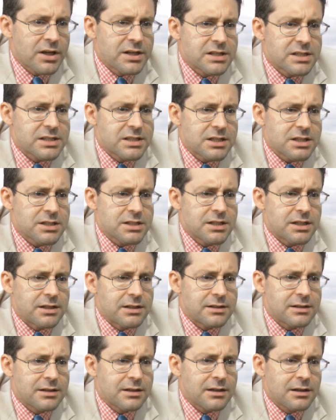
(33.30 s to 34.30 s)

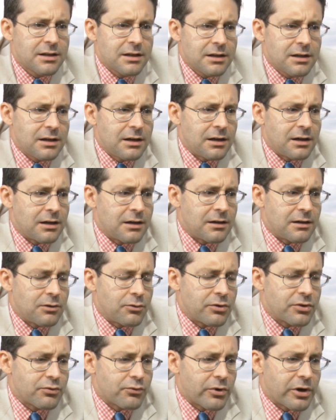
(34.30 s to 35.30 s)
consistent
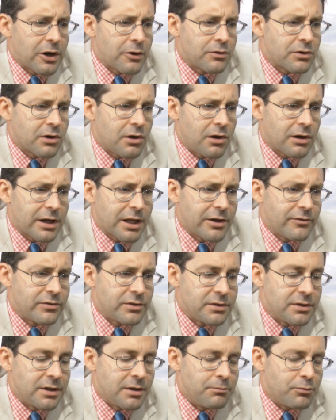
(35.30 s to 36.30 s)
uh, with what I would call kind of
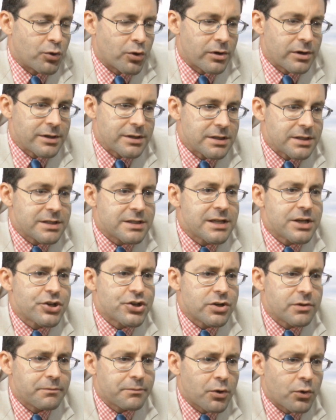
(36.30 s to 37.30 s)
an important
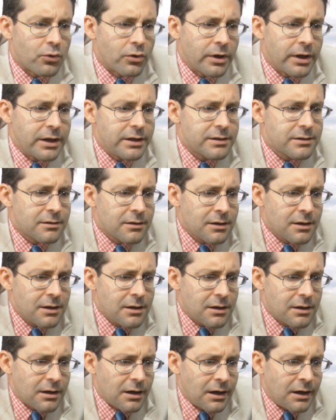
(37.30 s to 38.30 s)
decision point,
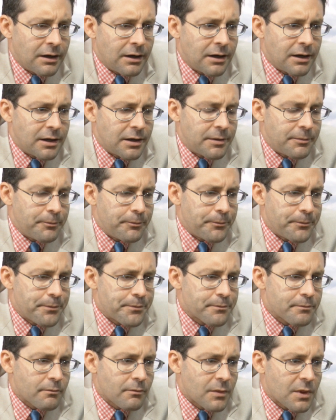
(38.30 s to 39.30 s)

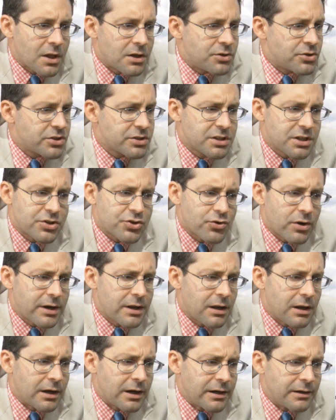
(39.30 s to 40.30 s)
um, just a
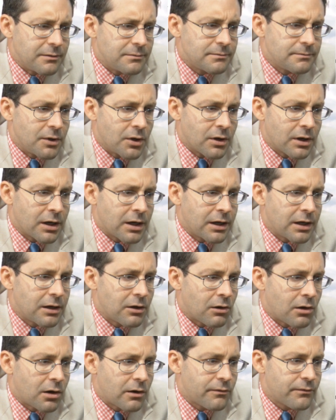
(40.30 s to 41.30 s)
trend line,
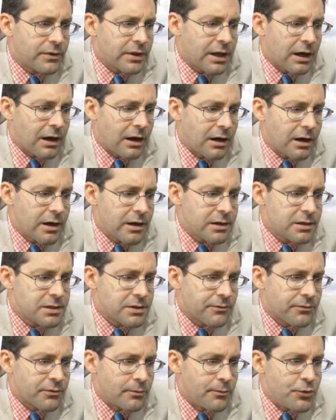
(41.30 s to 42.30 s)
okay, off the
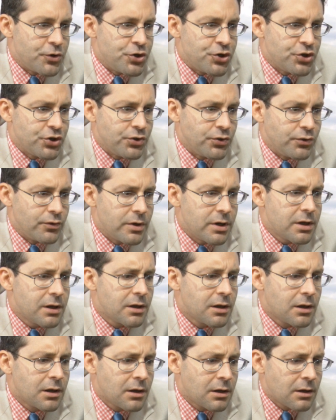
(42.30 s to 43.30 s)
highs from June,